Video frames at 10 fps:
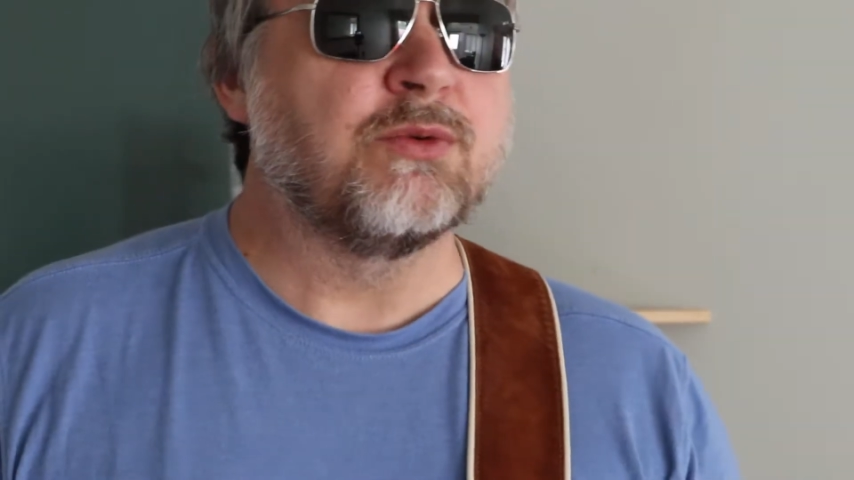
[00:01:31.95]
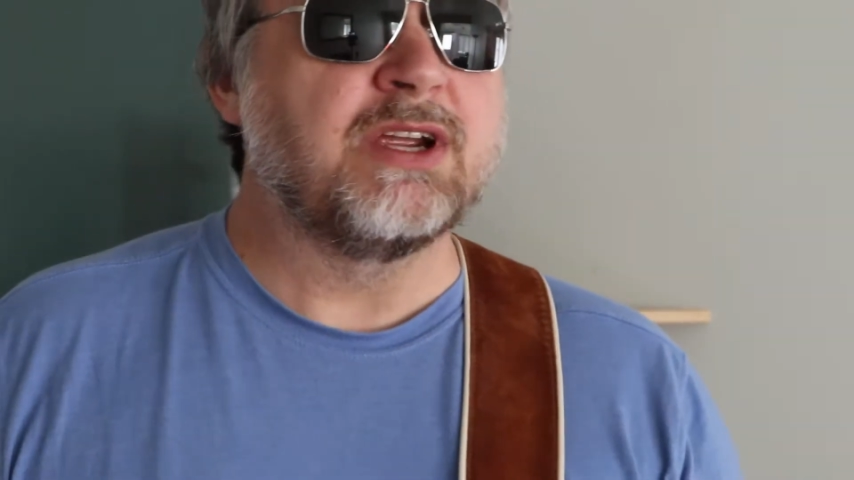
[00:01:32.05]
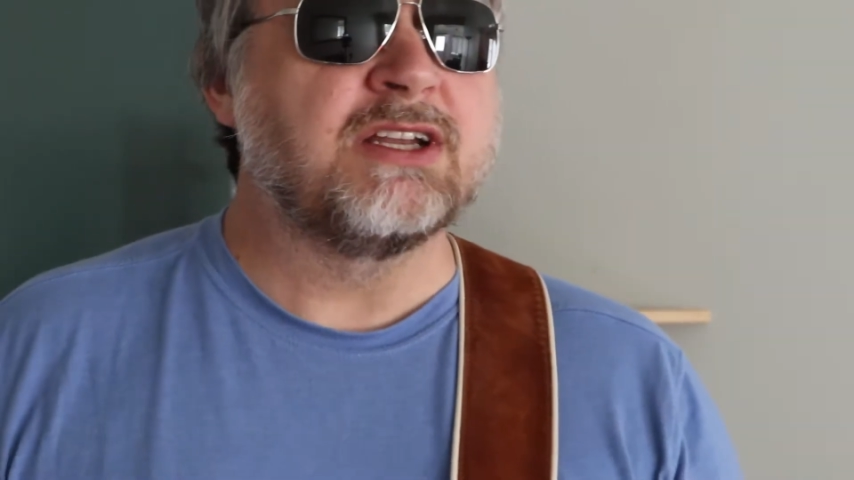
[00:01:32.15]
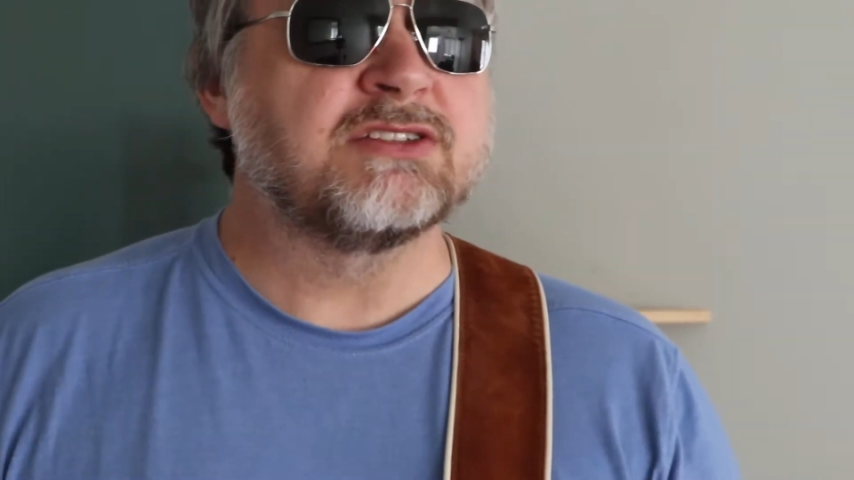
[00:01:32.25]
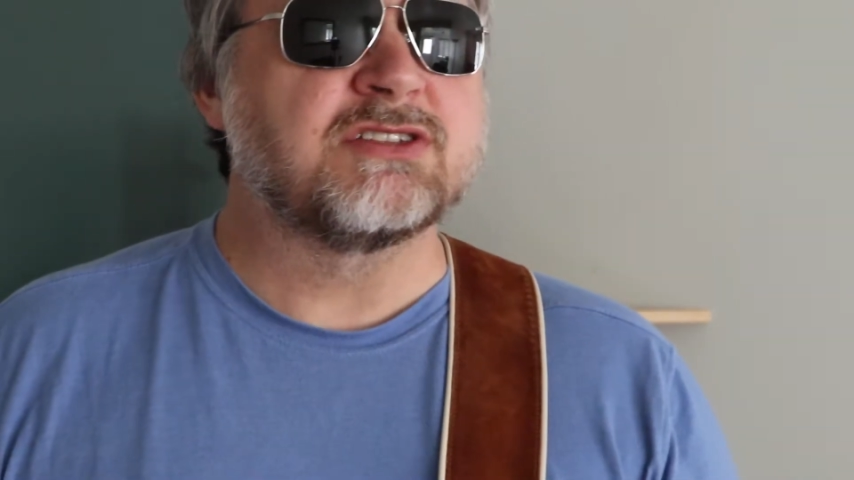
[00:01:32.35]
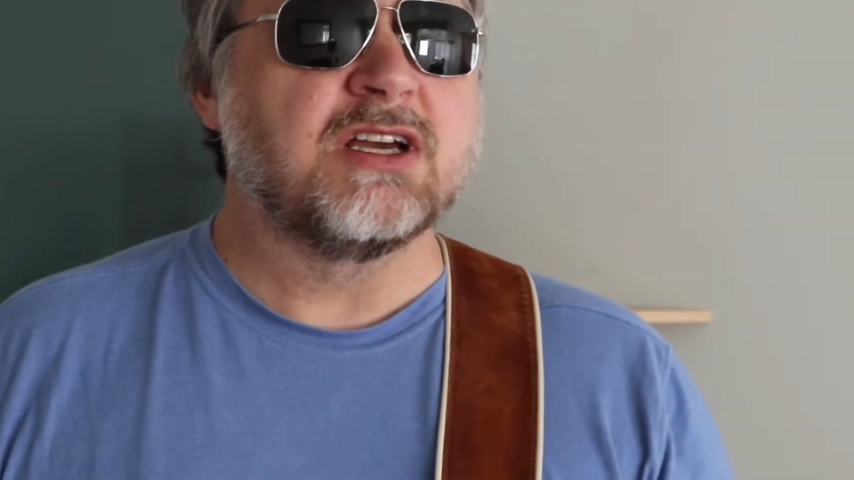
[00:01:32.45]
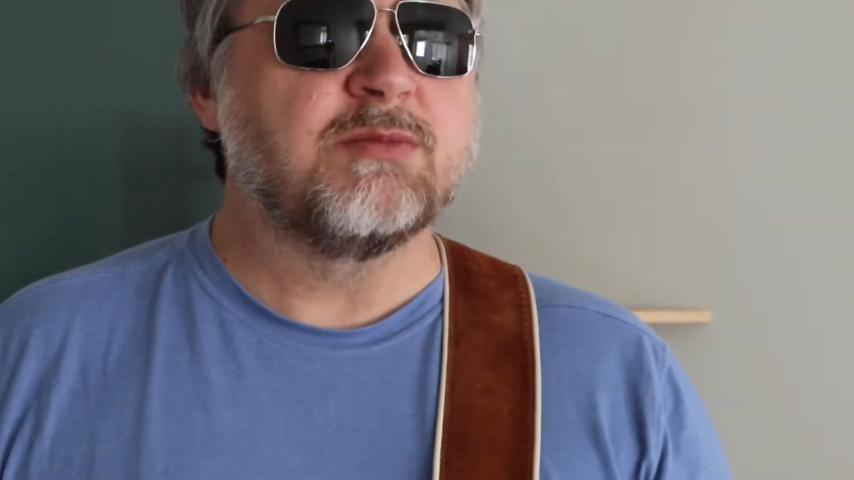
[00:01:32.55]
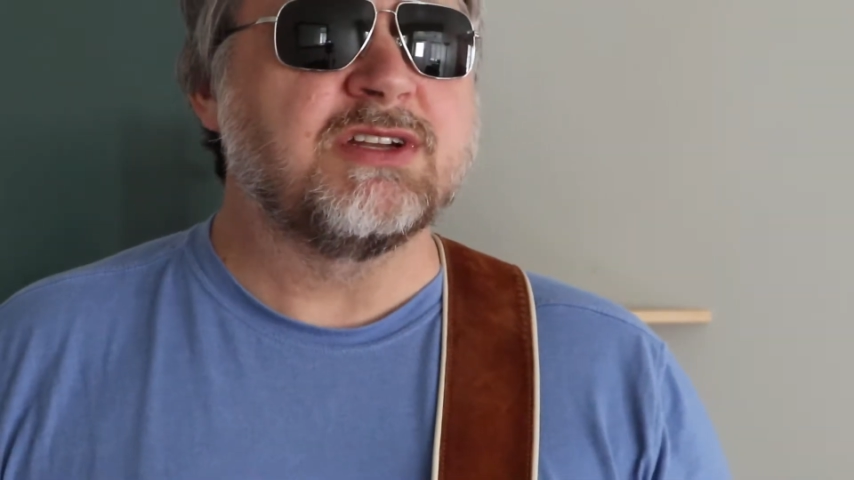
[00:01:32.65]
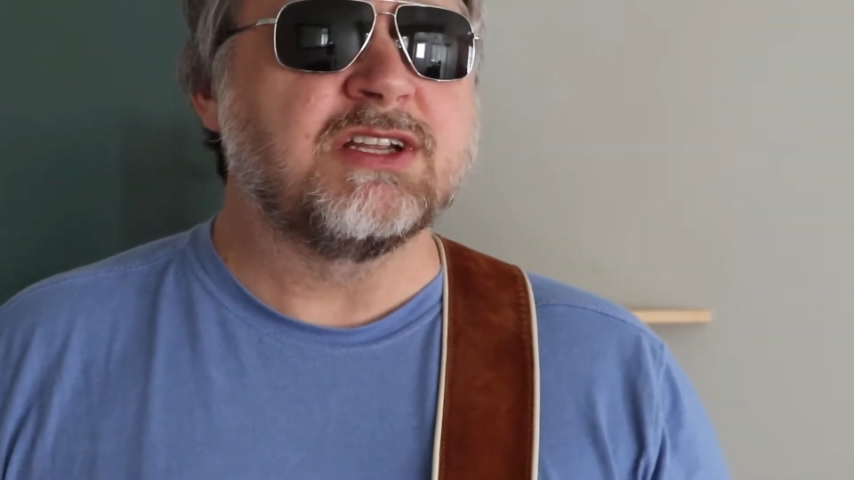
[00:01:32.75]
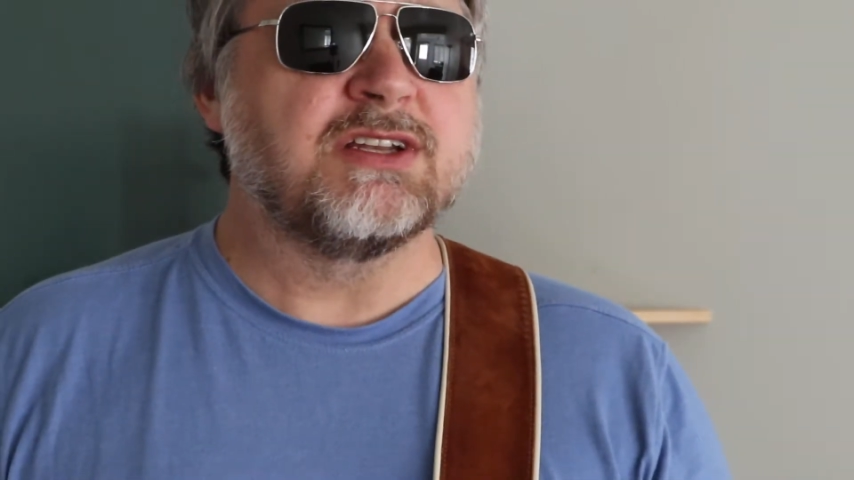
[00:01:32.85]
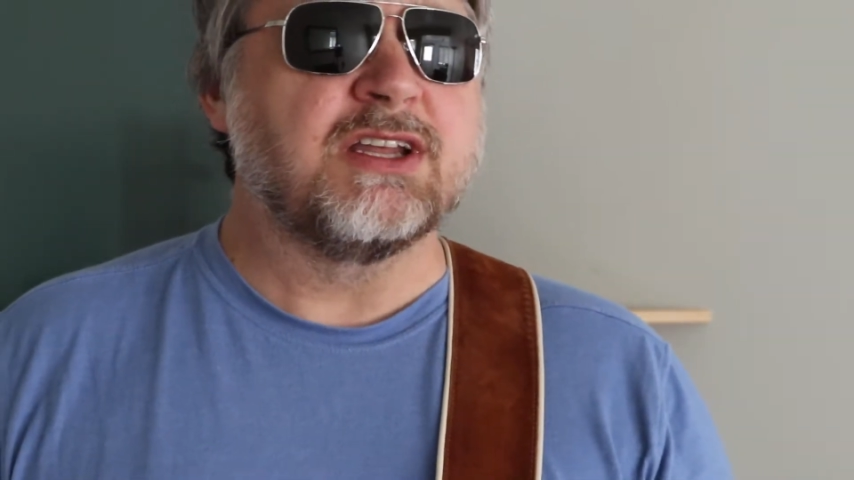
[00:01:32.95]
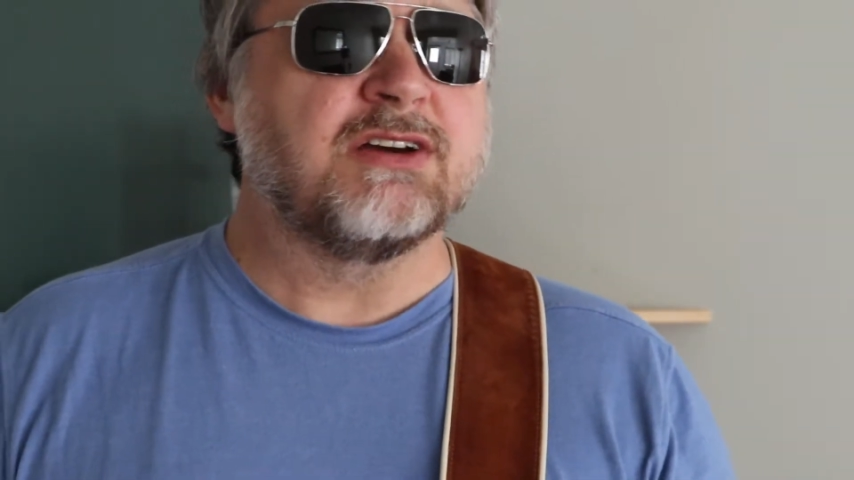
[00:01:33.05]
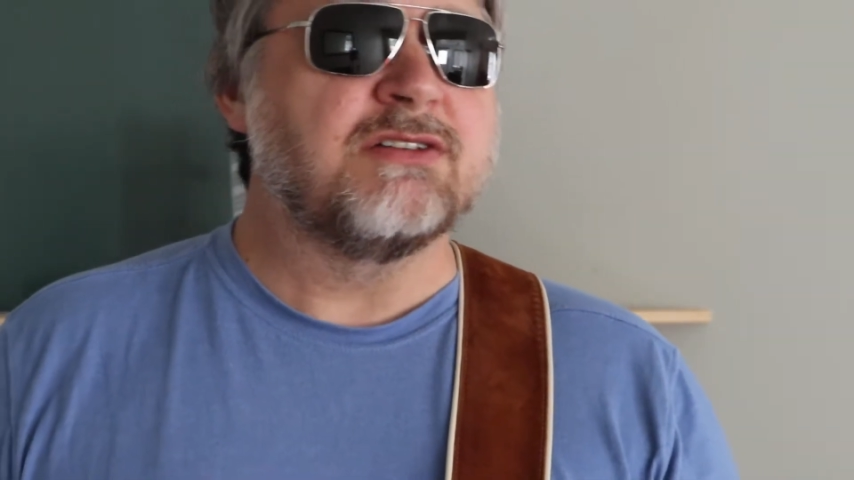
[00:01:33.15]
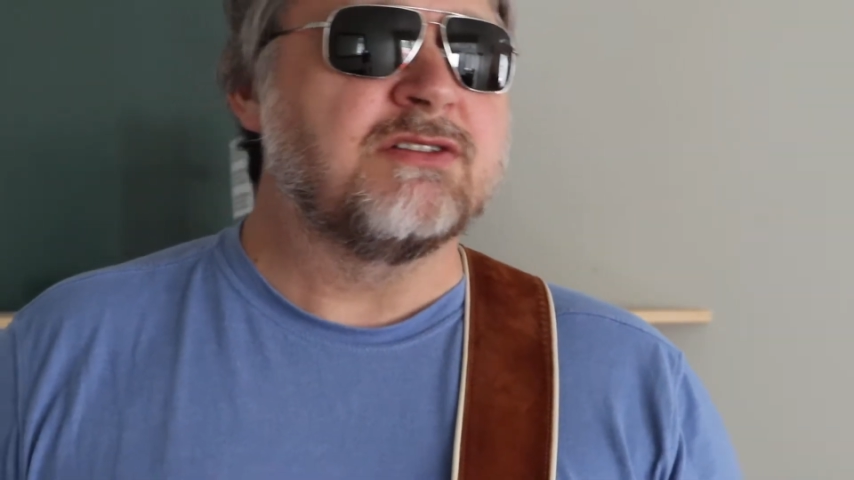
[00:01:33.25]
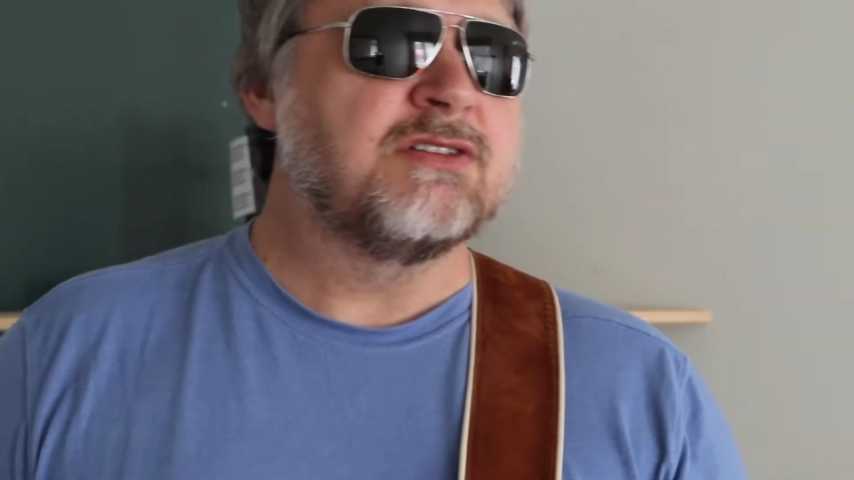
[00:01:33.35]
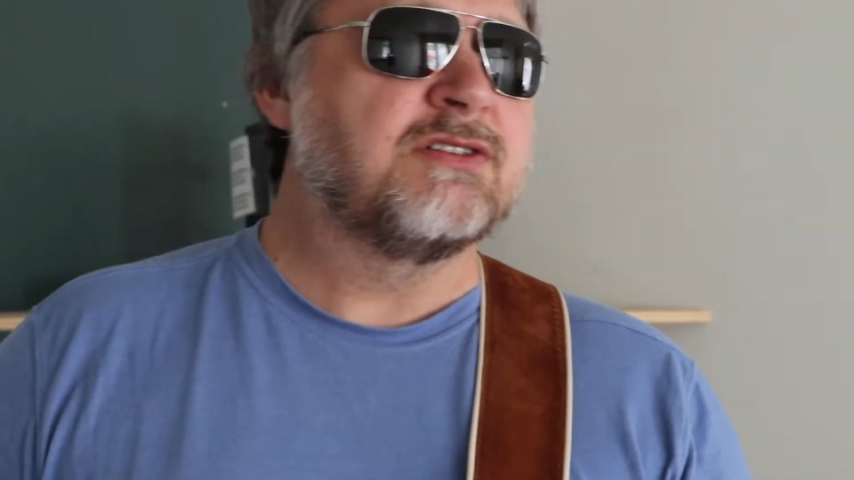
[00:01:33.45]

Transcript: rain's coming in now.